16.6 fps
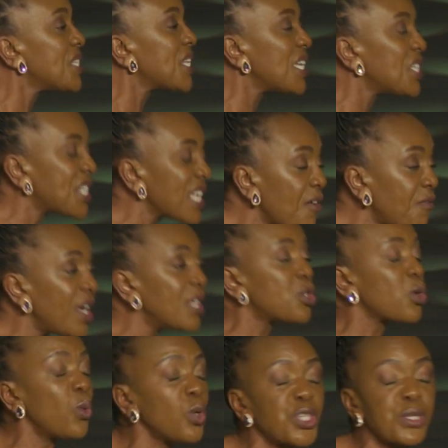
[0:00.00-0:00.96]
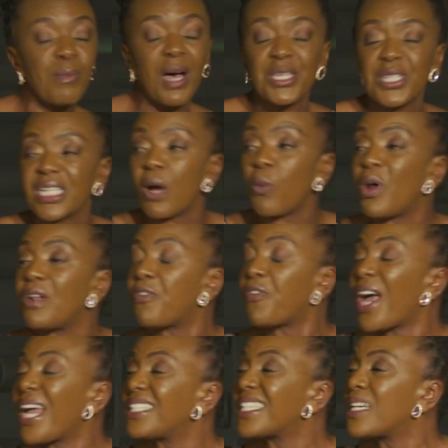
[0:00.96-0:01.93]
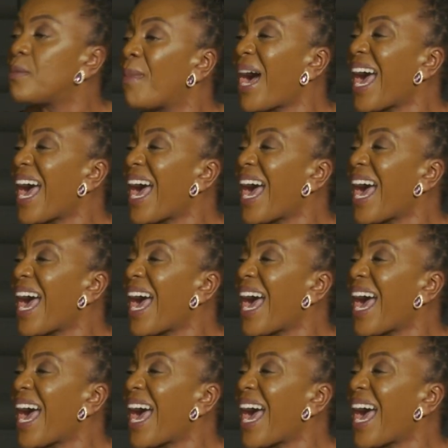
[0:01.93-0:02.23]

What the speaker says: is the servant whose master will find him